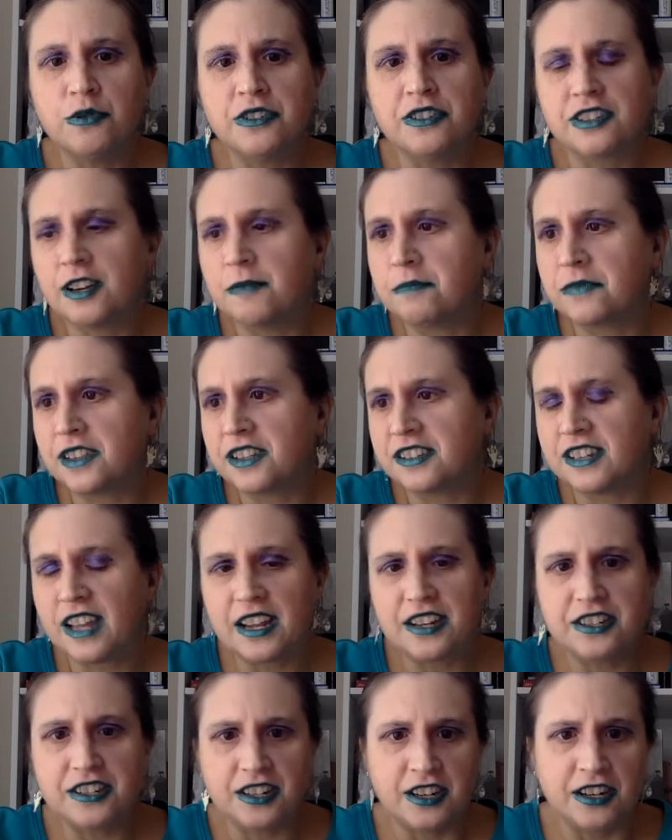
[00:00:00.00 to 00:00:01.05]
was um,
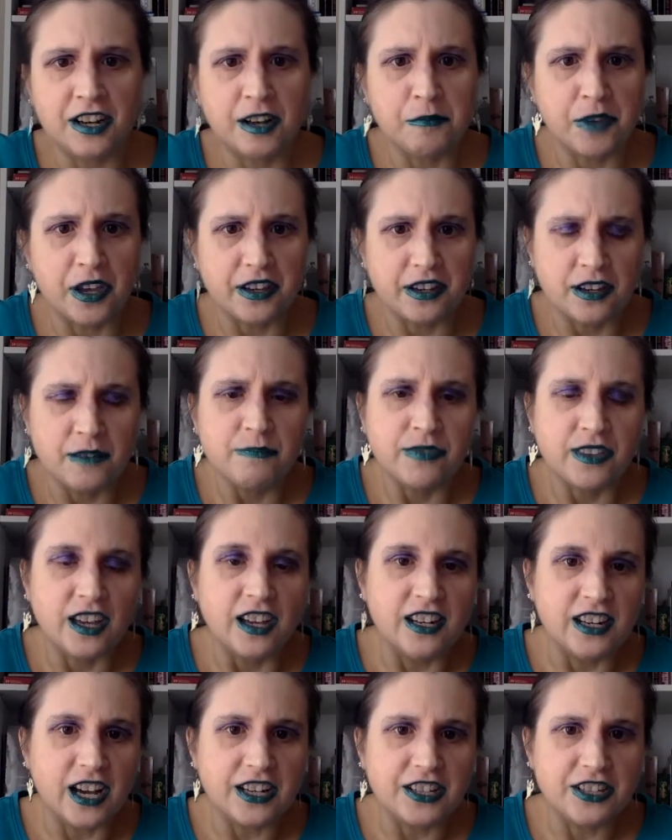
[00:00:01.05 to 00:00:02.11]
set in um, like
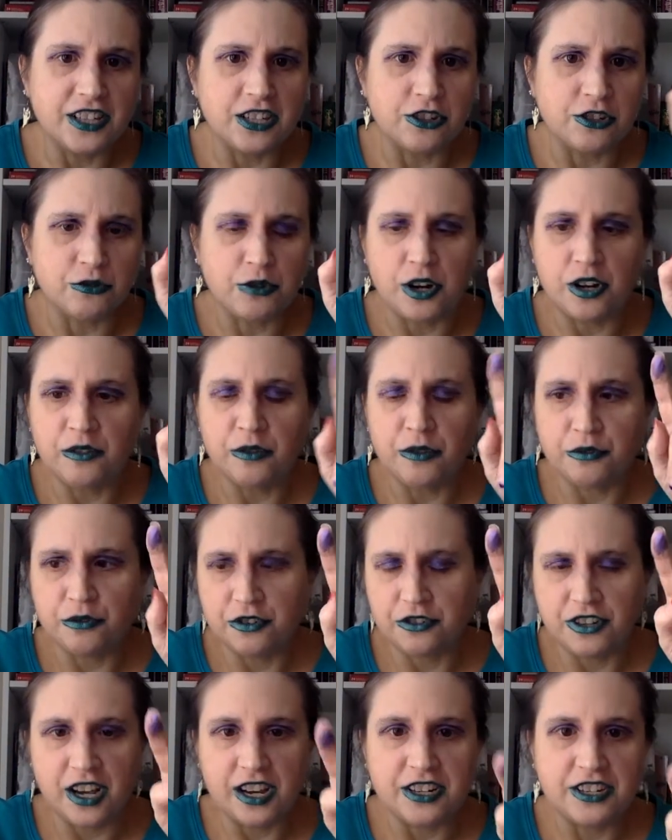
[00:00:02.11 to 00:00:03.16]
nineteen twelve
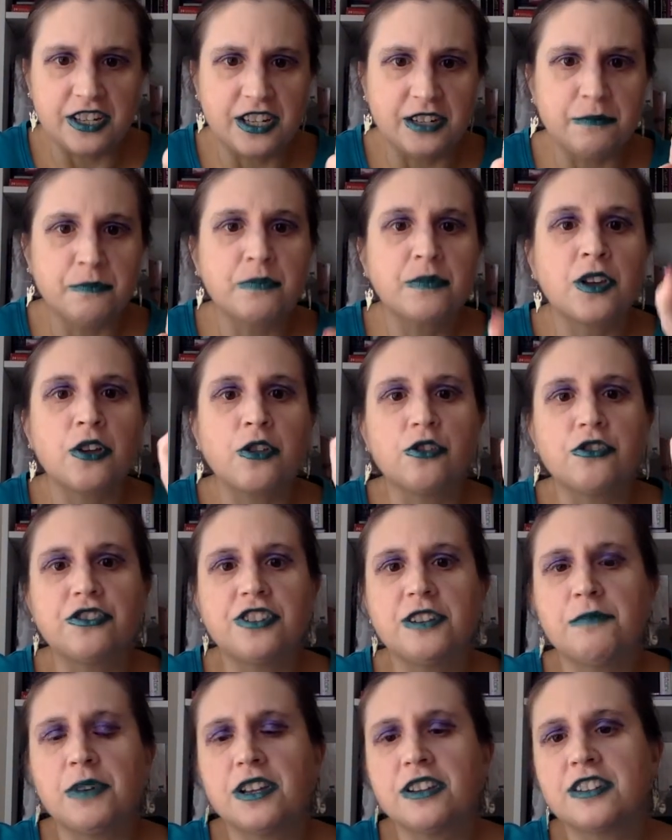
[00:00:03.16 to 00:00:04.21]
through nineteen
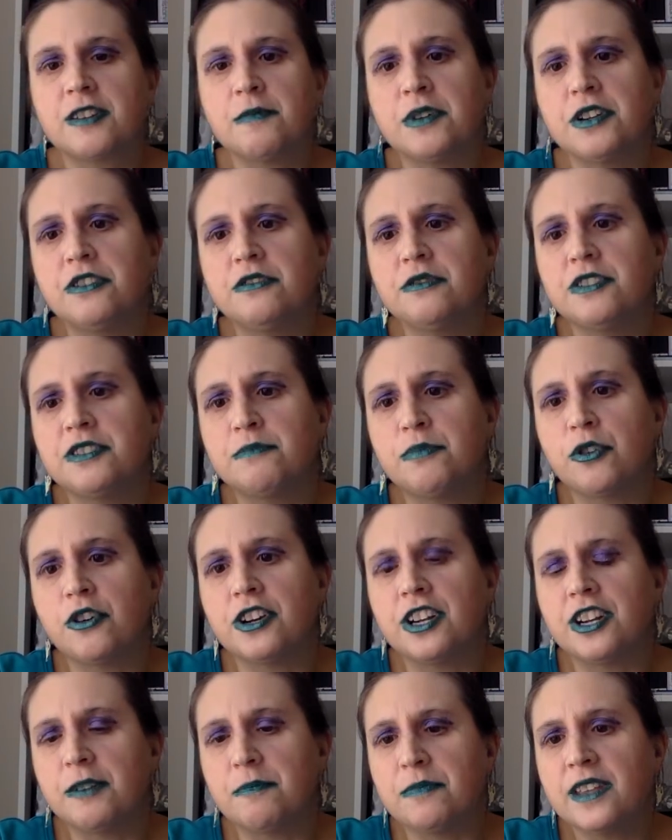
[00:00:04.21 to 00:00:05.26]
thirteen by someone who was
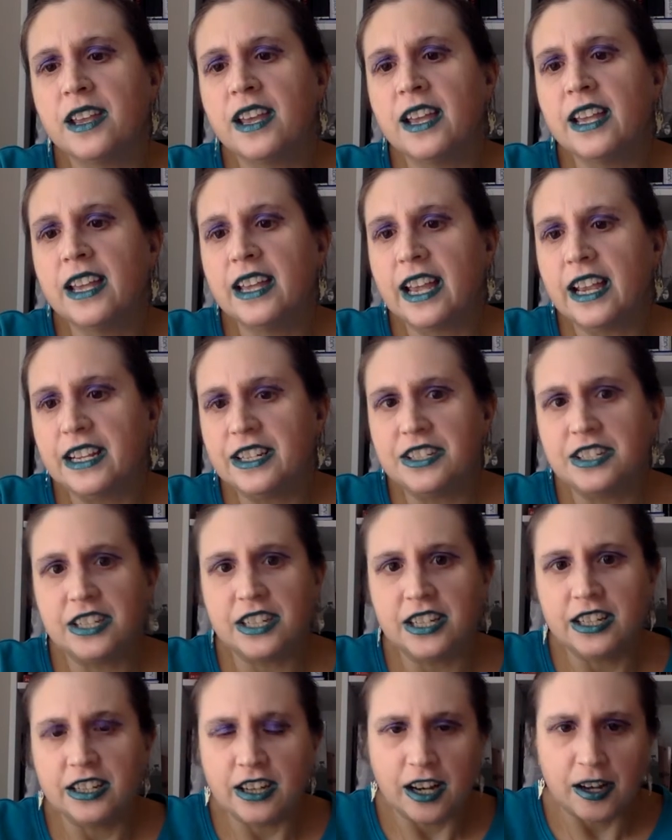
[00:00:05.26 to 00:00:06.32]
born in um,
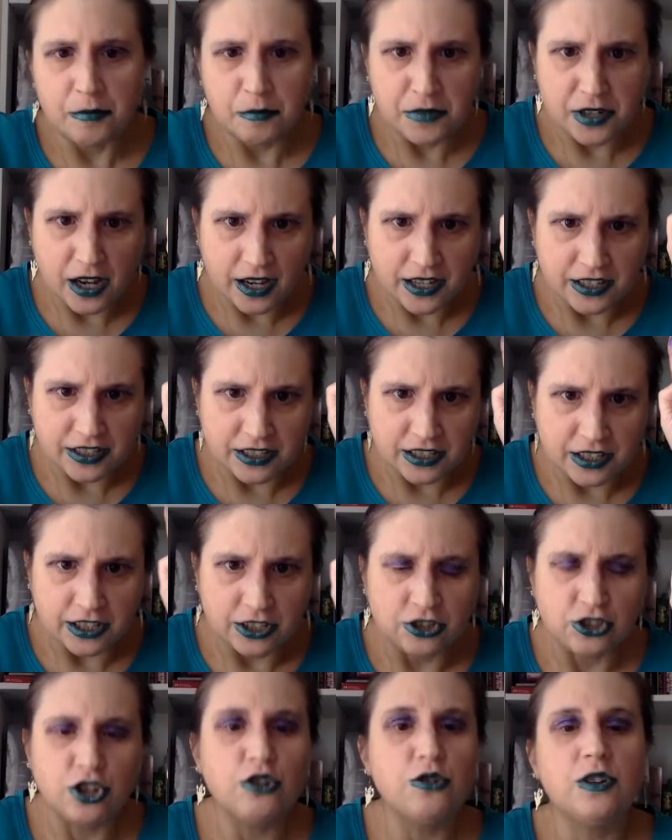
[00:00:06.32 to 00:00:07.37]
eighteen
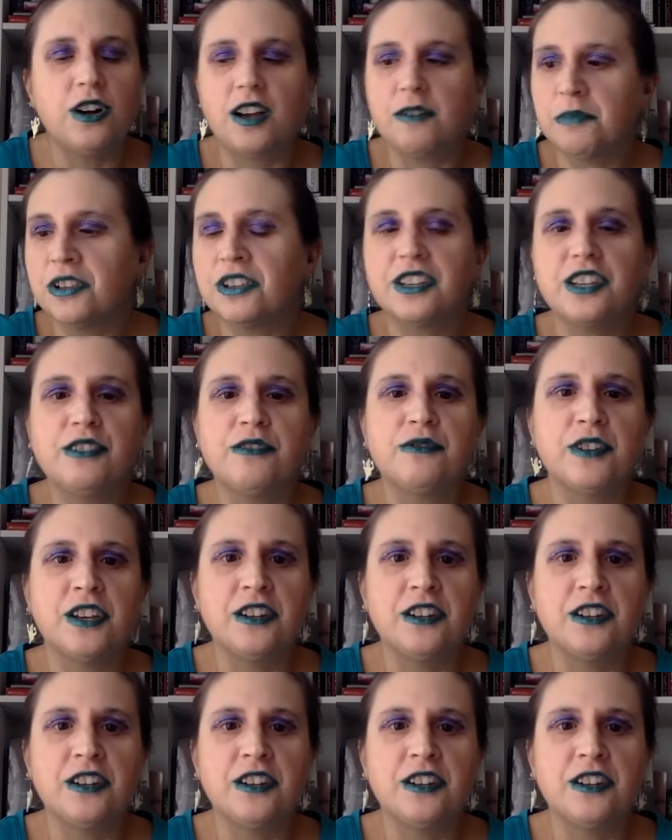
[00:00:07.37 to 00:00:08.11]
ninety-two, I believe.